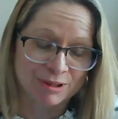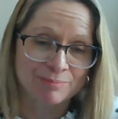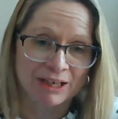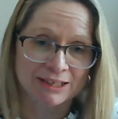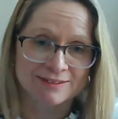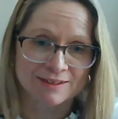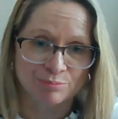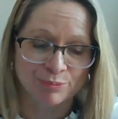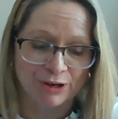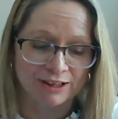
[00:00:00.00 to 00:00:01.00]
medicine
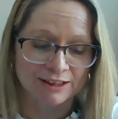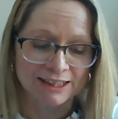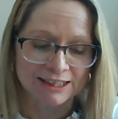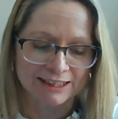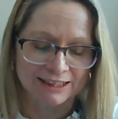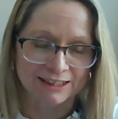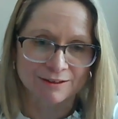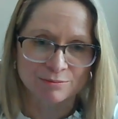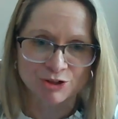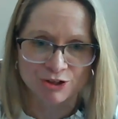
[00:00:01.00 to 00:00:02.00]
broadly, leading
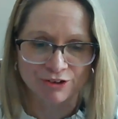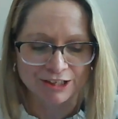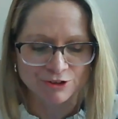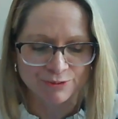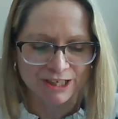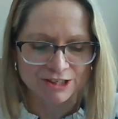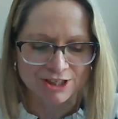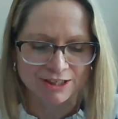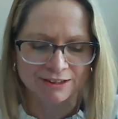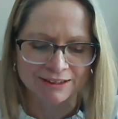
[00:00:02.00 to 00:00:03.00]
them to
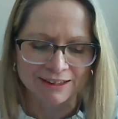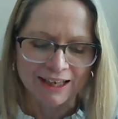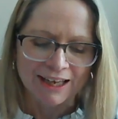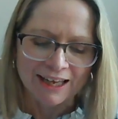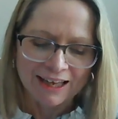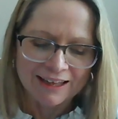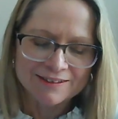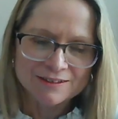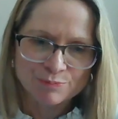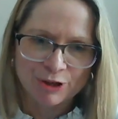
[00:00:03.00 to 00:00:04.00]
graduation. And
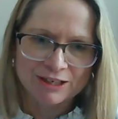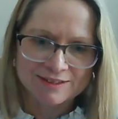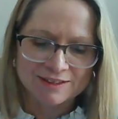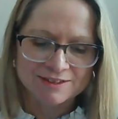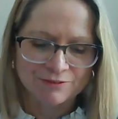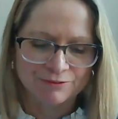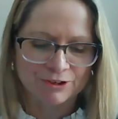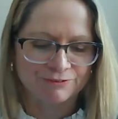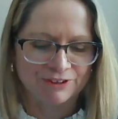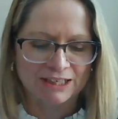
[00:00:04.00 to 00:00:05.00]
this process of
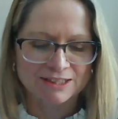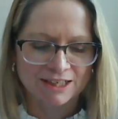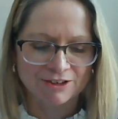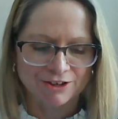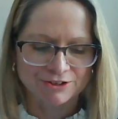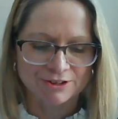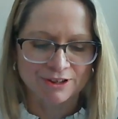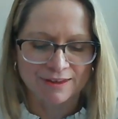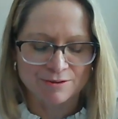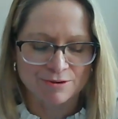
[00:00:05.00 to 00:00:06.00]
reflecting on
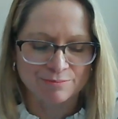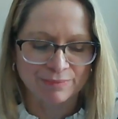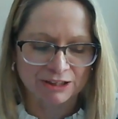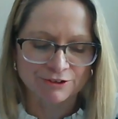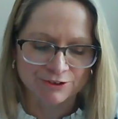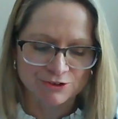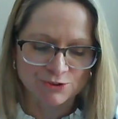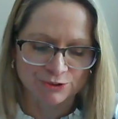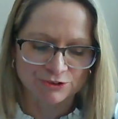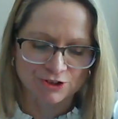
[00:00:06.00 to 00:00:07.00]
their medical
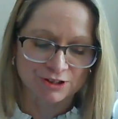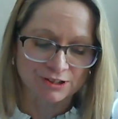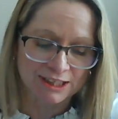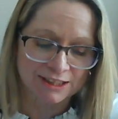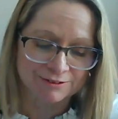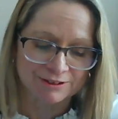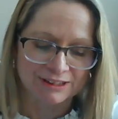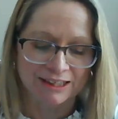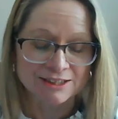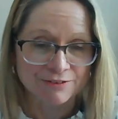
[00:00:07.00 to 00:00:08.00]
school journey
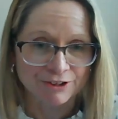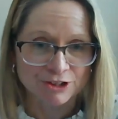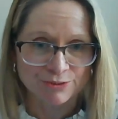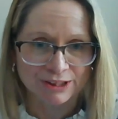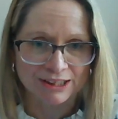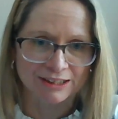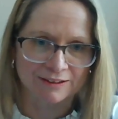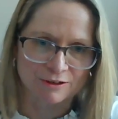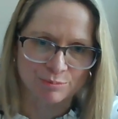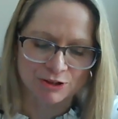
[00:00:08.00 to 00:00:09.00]
individually in
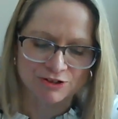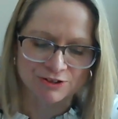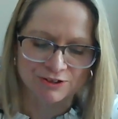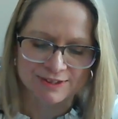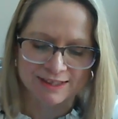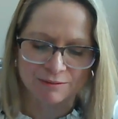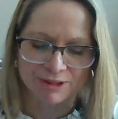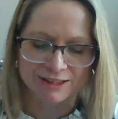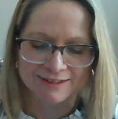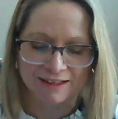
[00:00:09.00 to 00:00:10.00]
their personal
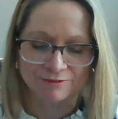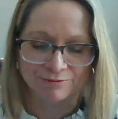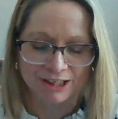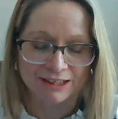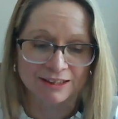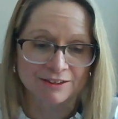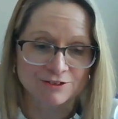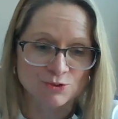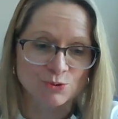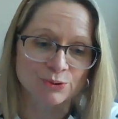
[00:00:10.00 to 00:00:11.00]
statements and reading the
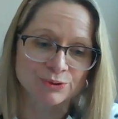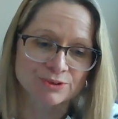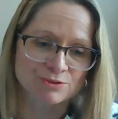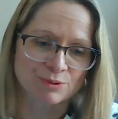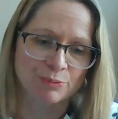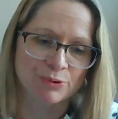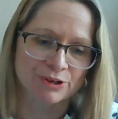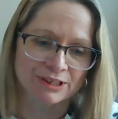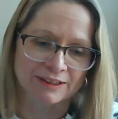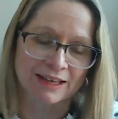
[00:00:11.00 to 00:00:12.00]
school's
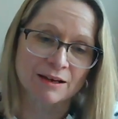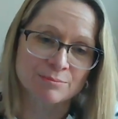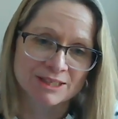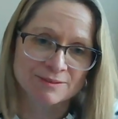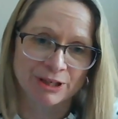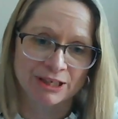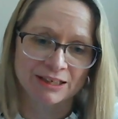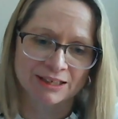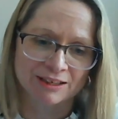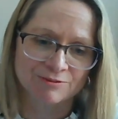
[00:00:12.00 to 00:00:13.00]
report in the
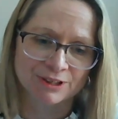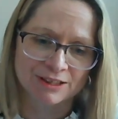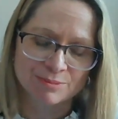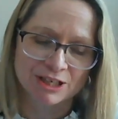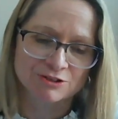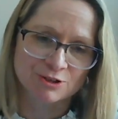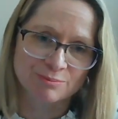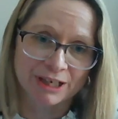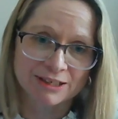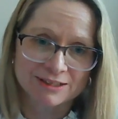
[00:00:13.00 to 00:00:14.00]
MSPE can really be a
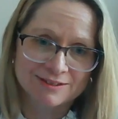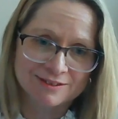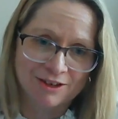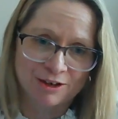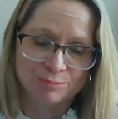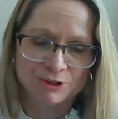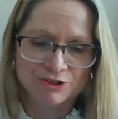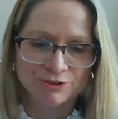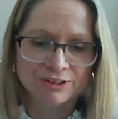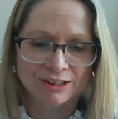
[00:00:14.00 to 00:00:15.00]
tremendous
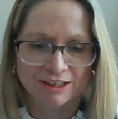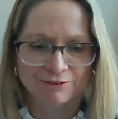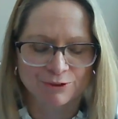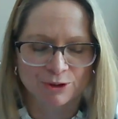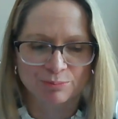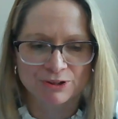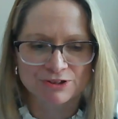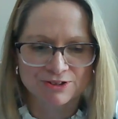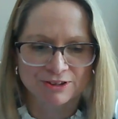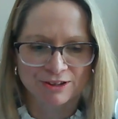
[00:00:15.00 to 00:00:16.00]
opportunity for
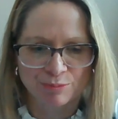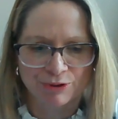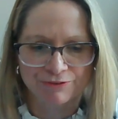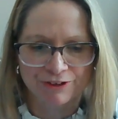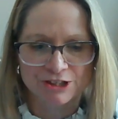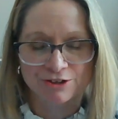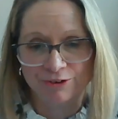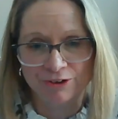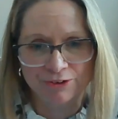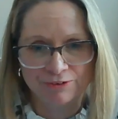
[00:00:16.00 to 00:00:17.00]
personal and professional
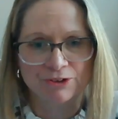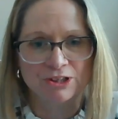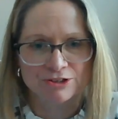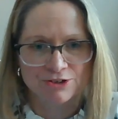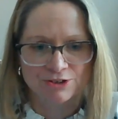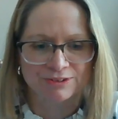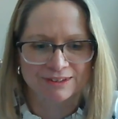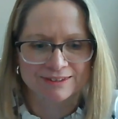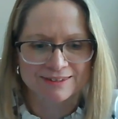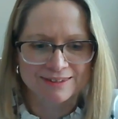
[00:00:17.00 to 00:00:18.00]
growth for our students.
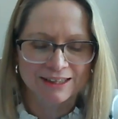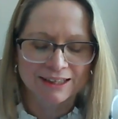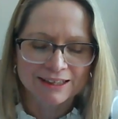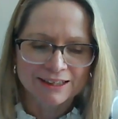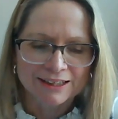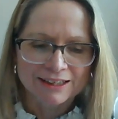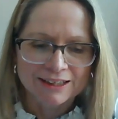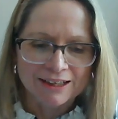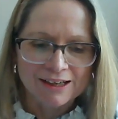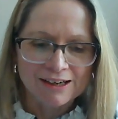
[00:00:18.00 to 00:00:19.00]

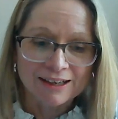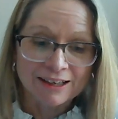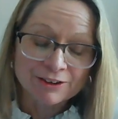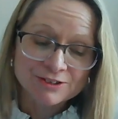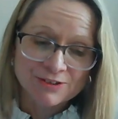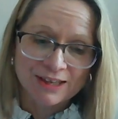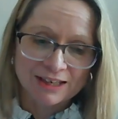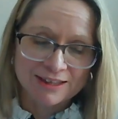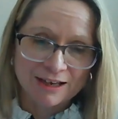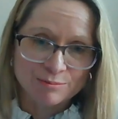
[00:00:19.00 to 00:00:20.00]
I also
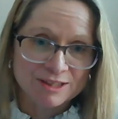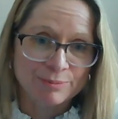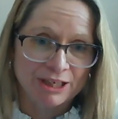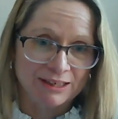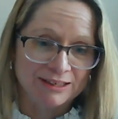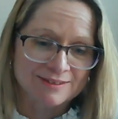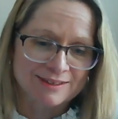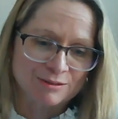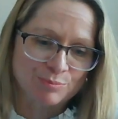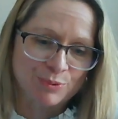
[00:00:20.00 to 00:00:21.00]
think the MSPE is
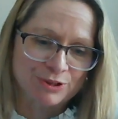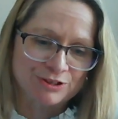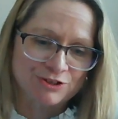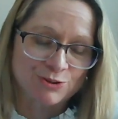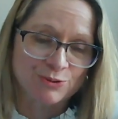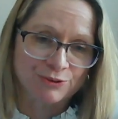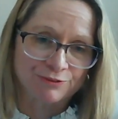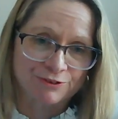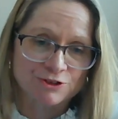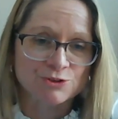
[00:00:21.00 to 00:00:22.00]
an important
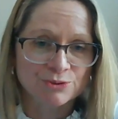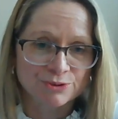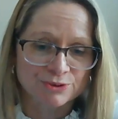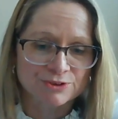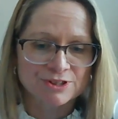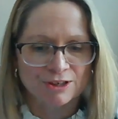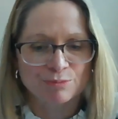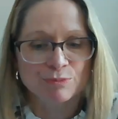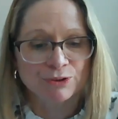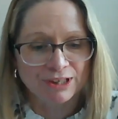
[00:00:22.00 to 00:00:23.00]
tool for schools to
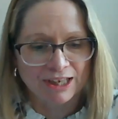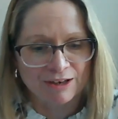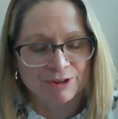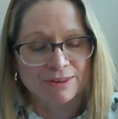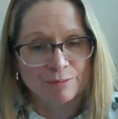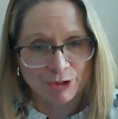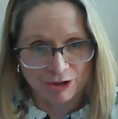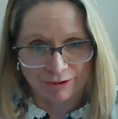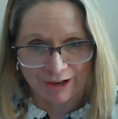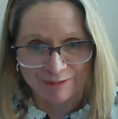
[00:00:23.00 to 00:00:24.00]
communicate with the
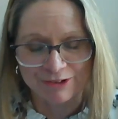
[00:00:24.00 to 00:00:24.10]
program